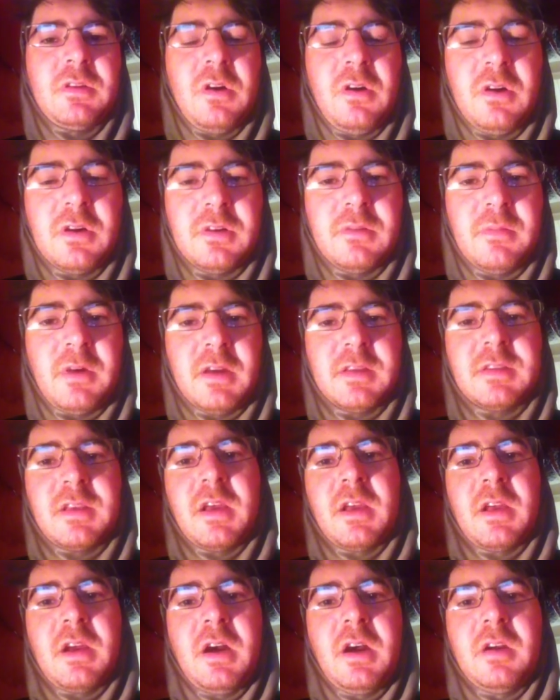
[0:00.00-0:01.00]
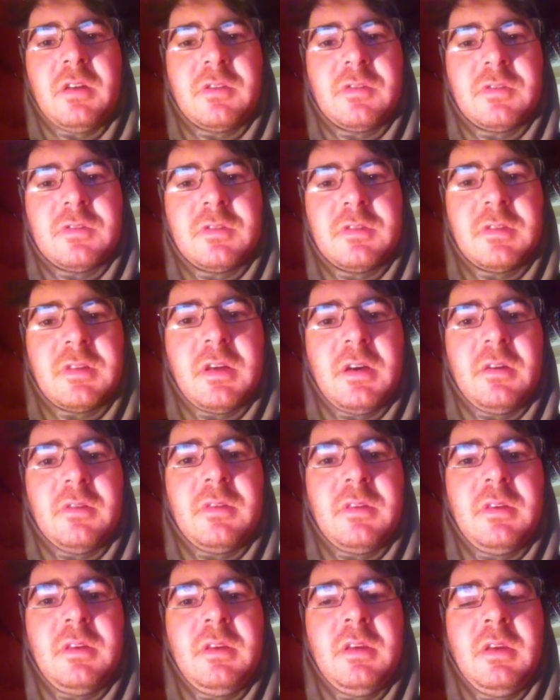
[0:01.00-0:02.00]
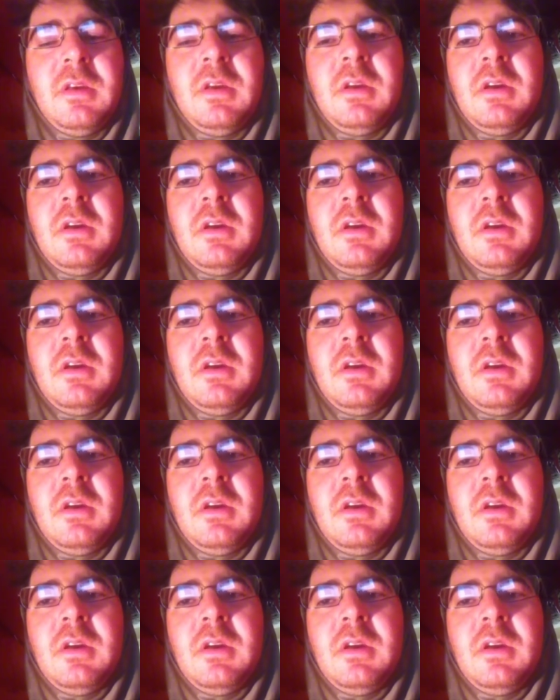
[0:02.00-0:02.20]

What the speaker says: Talking to my psychiatrist is healthy.